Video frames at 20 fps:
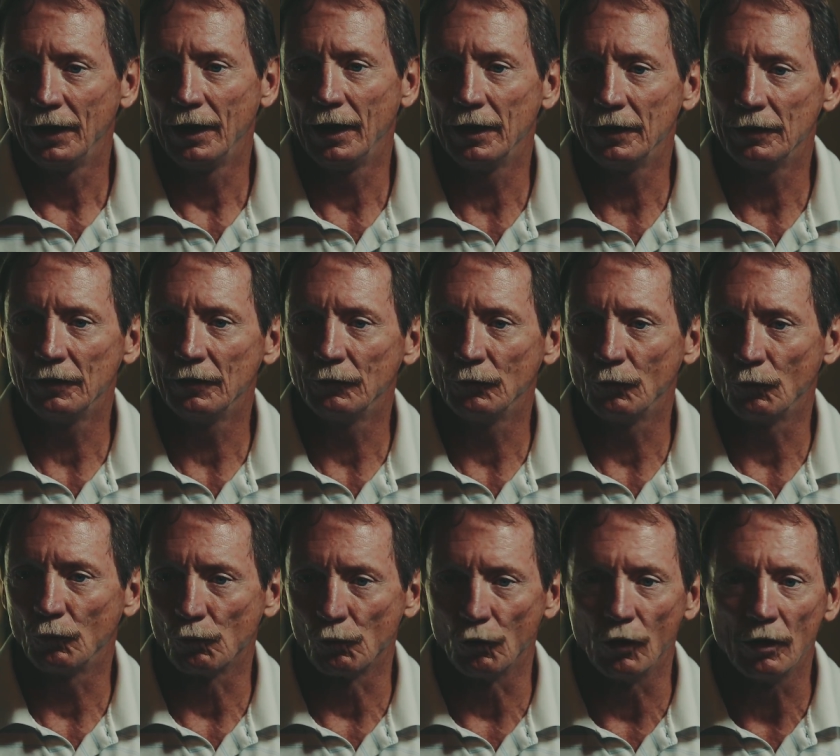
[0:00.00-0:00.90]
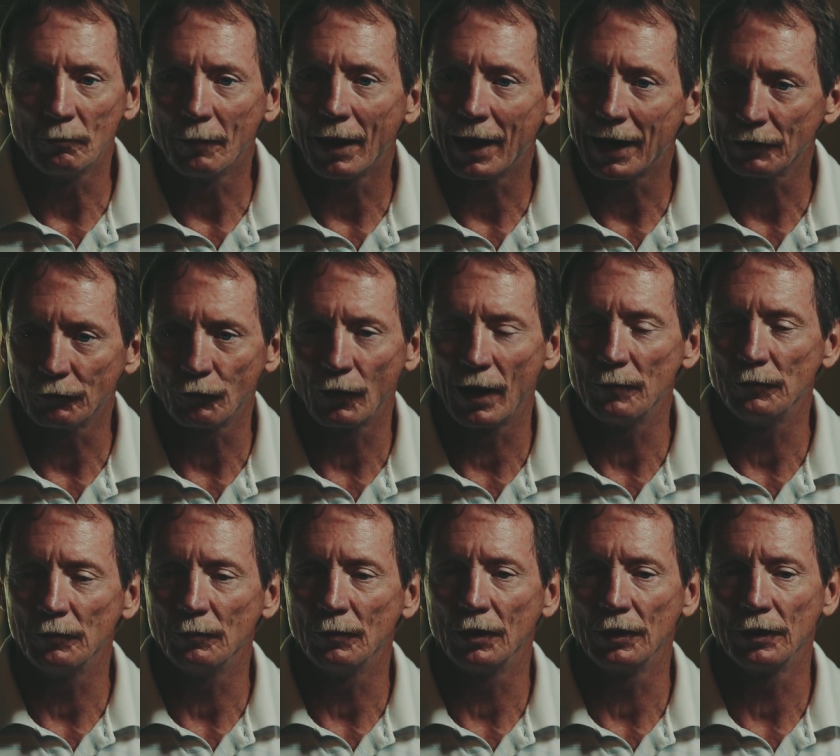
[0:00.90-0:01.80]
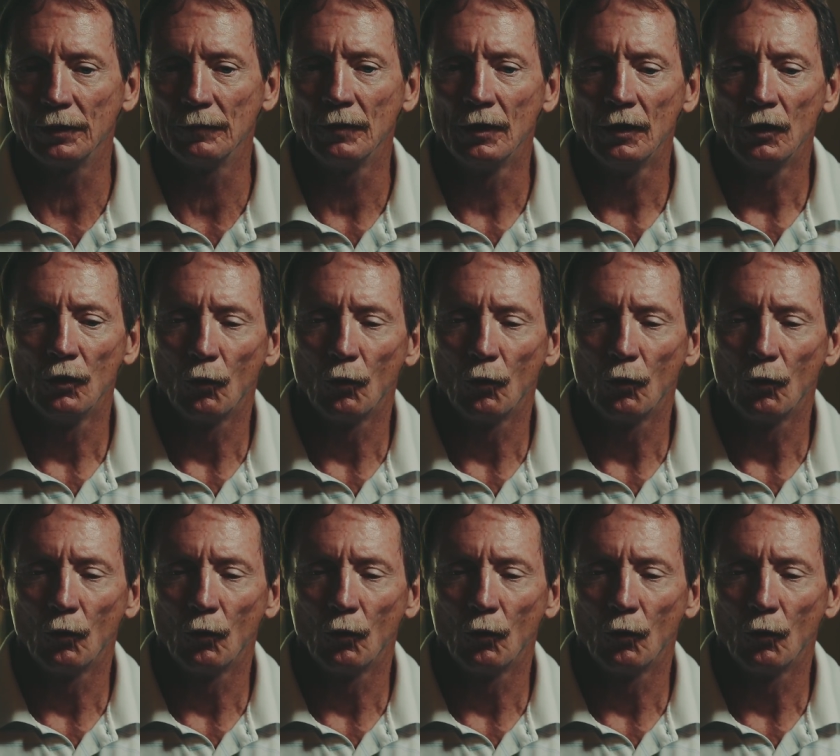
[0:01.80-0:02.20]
and run by and grab the money.